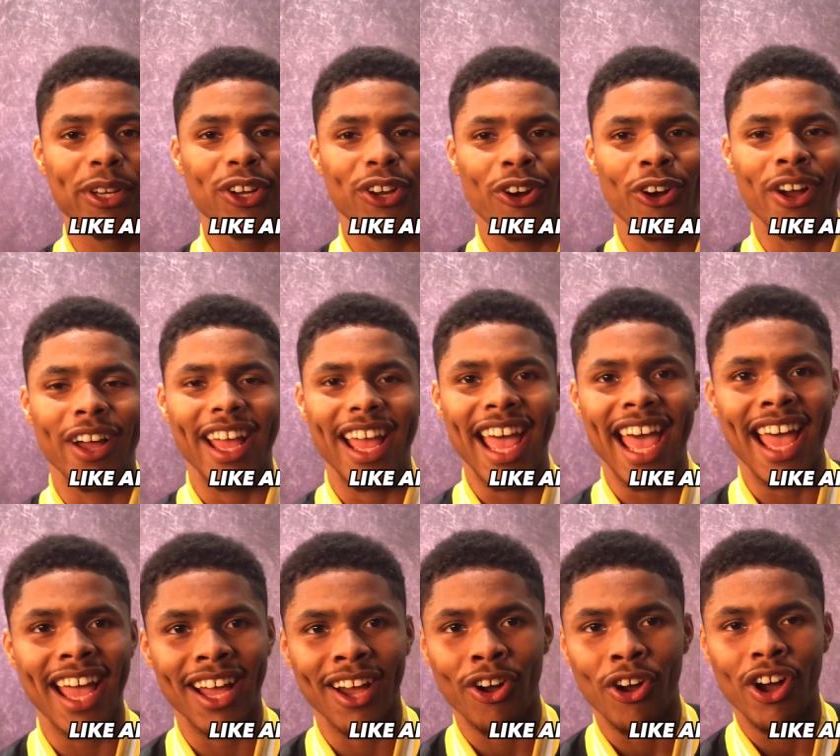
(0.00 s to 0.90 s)
me on,
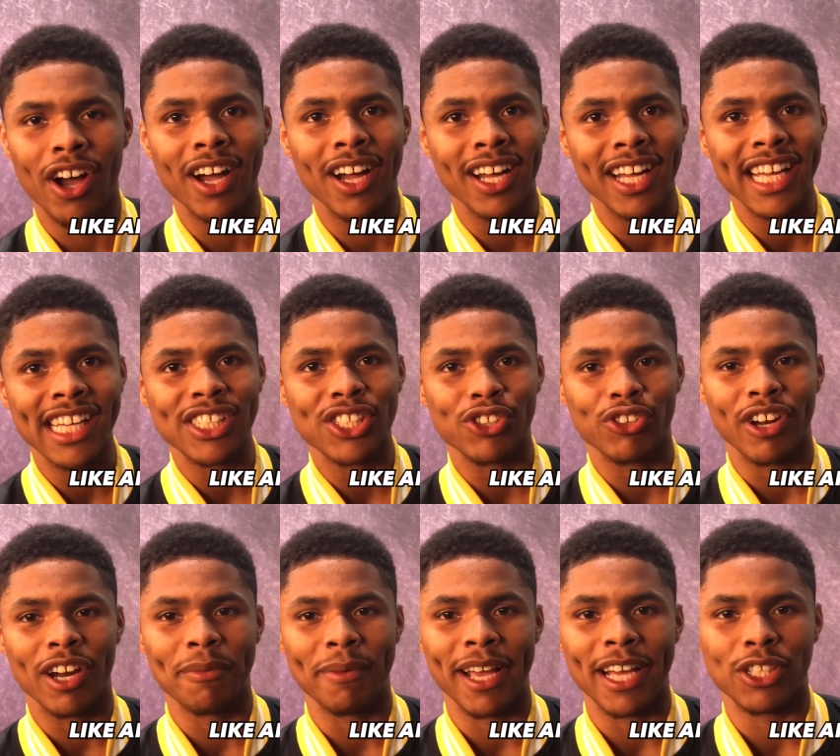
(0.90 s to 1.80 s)
on
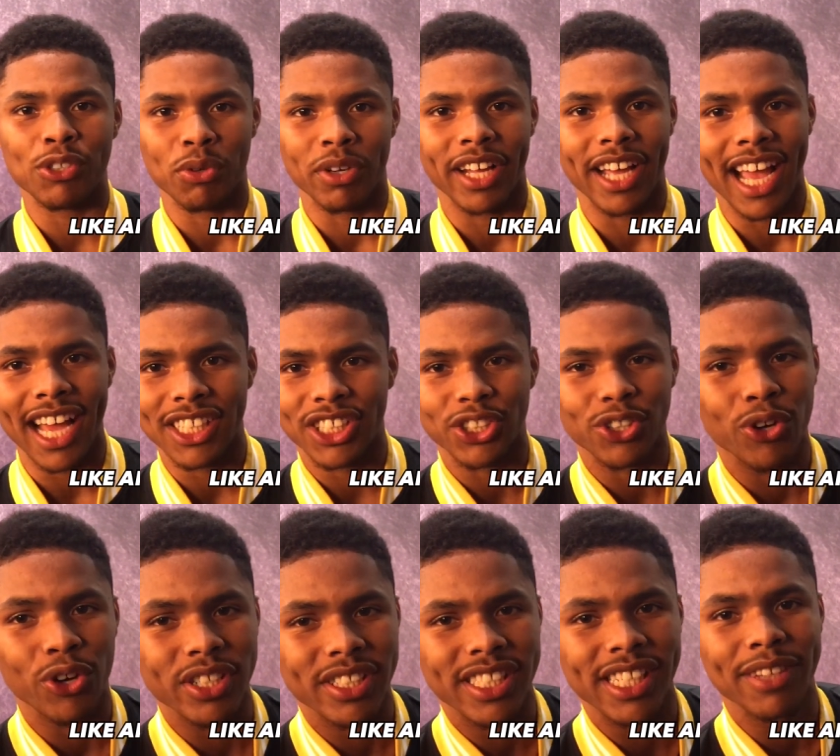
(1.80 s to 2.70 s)
Instagram and Twitter at
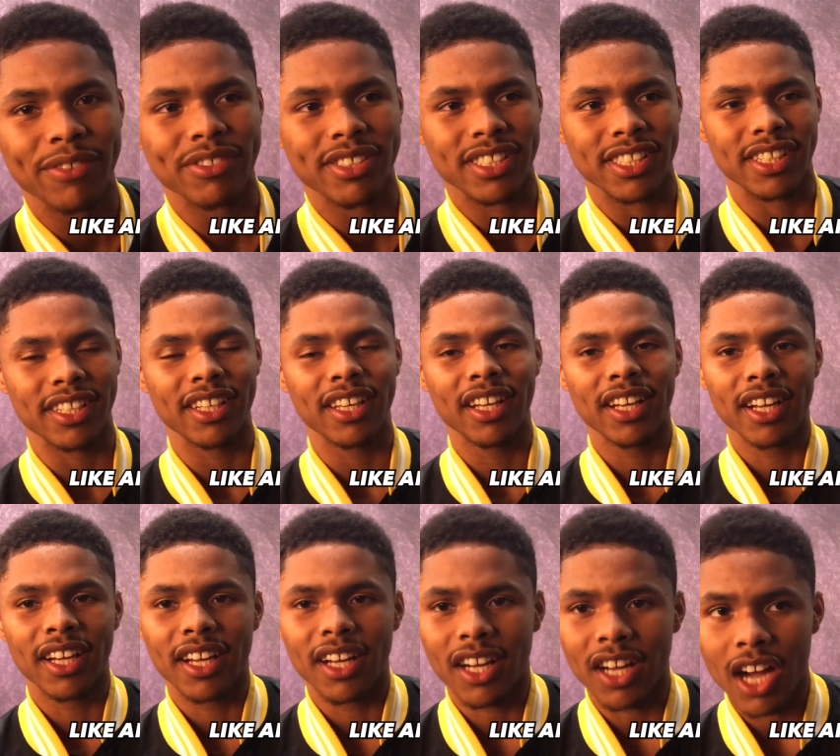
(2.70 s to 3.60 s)
Shakur Stevenson.
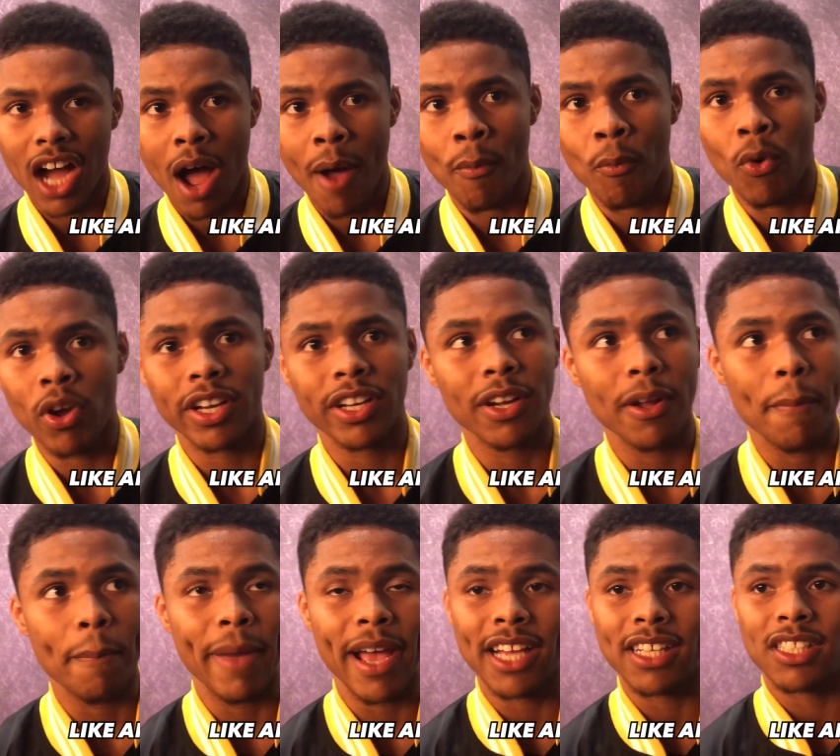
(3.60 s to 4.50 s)
Uh, I'm one of the
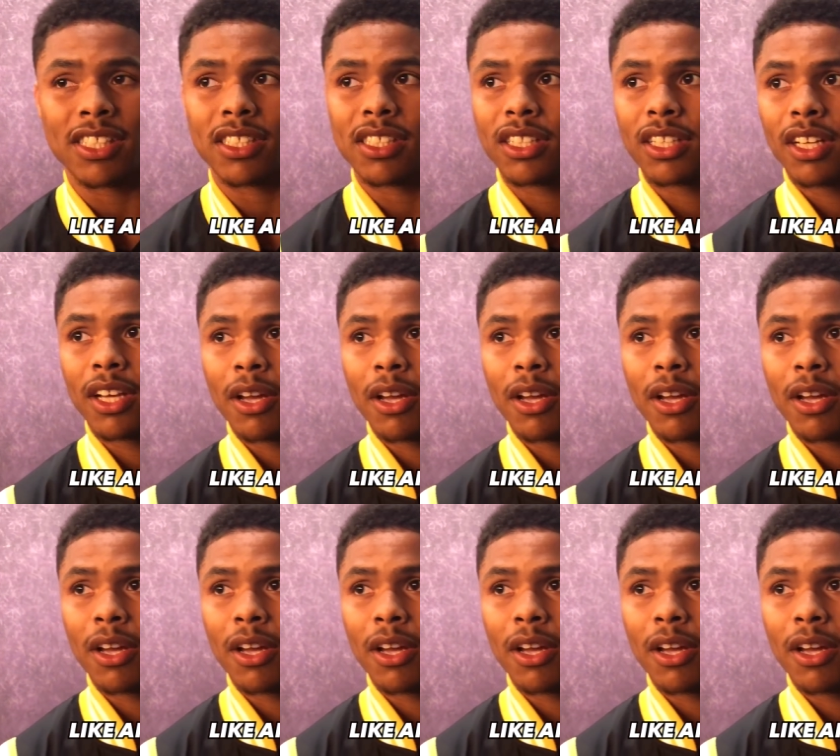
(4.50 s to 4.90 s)
best